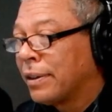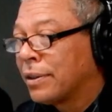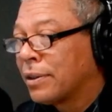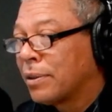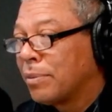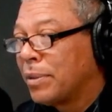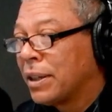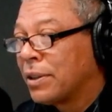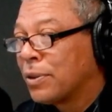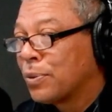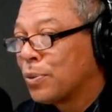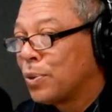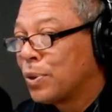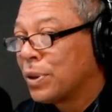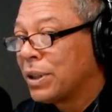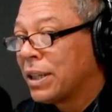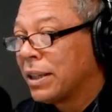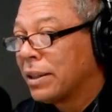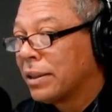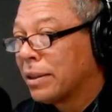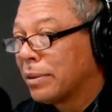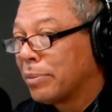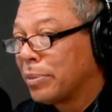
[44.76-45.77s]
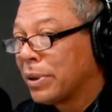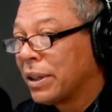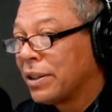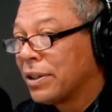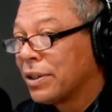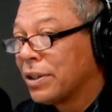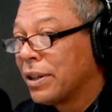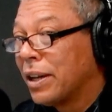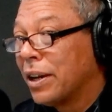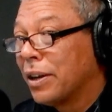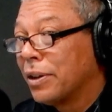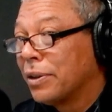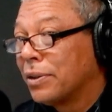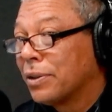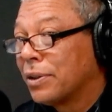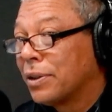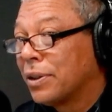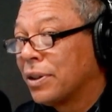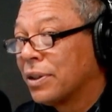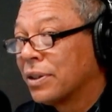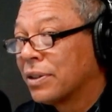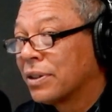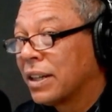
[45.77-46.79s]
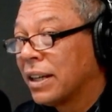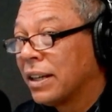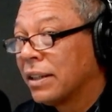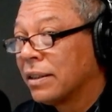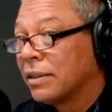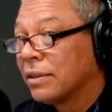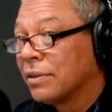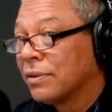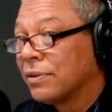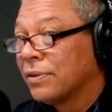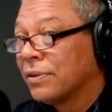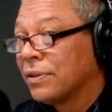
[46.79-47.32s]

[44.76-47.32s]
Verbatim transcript: too much water under the bridge now. You can't kind of.